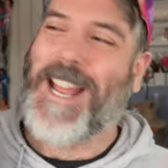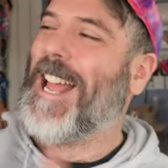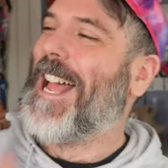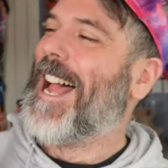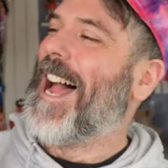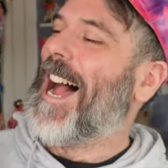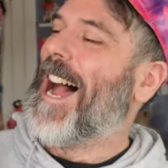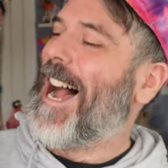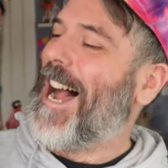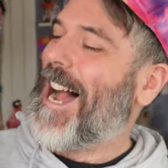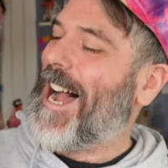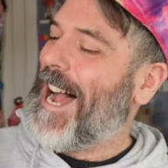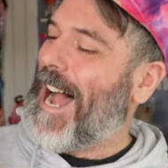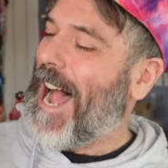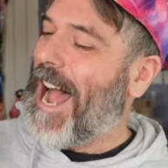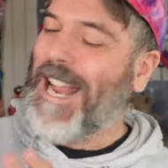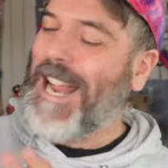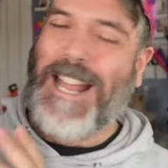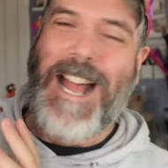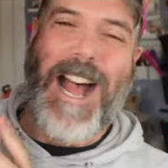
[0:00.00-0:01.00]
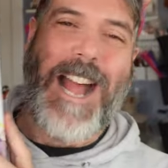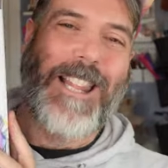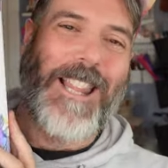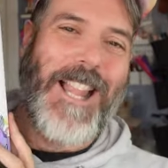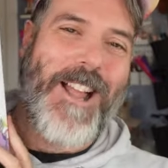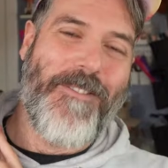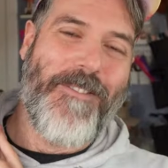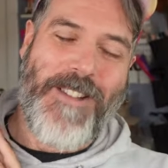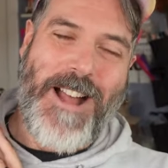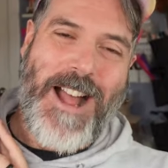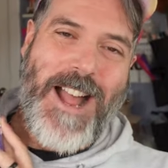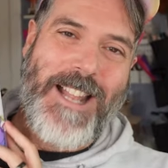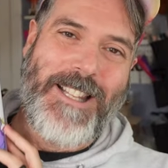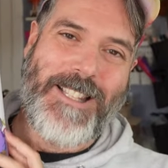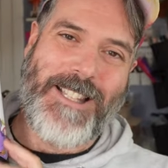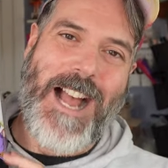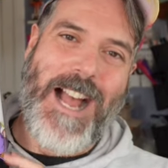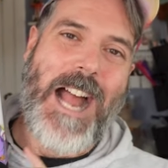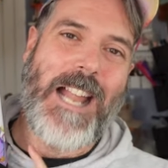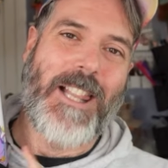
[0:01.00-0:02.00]
Uh, I, I love
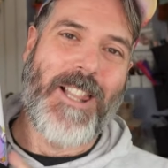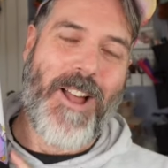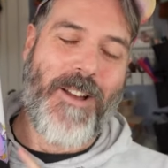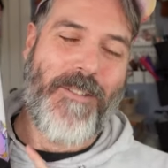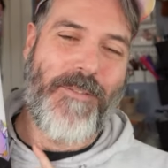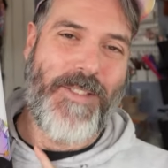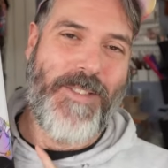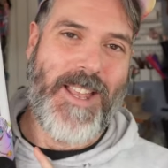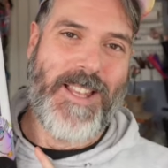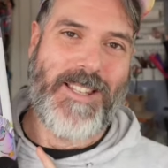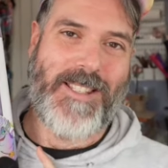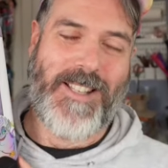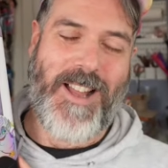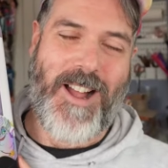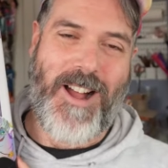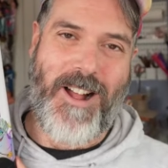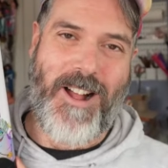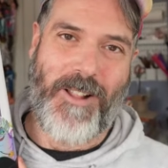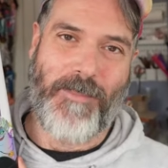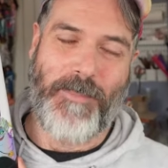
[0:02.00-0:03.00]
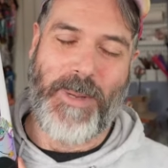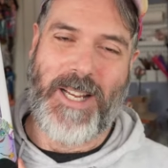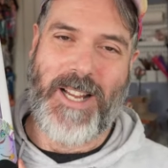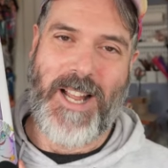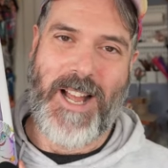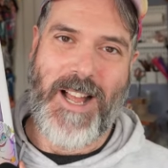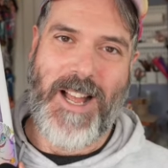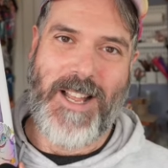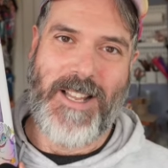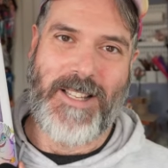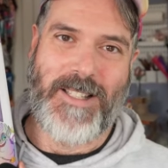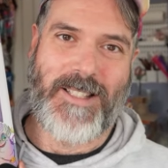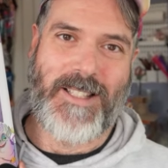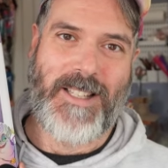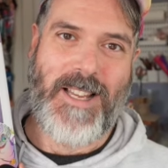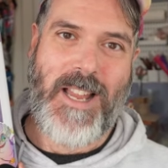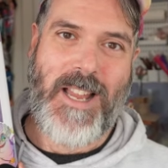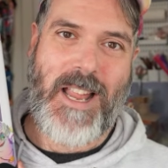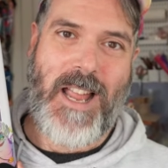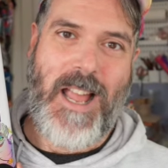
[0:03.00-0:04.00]
I, I love this doll because